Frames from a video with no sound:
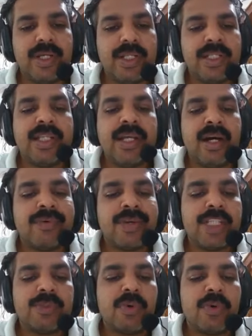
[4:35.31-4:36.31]
Then the
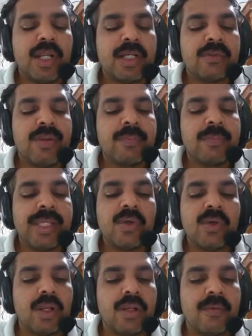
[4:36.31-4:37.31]
average bond length will be
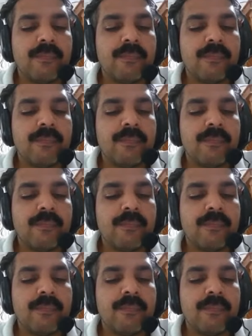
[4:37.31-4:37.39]
equal.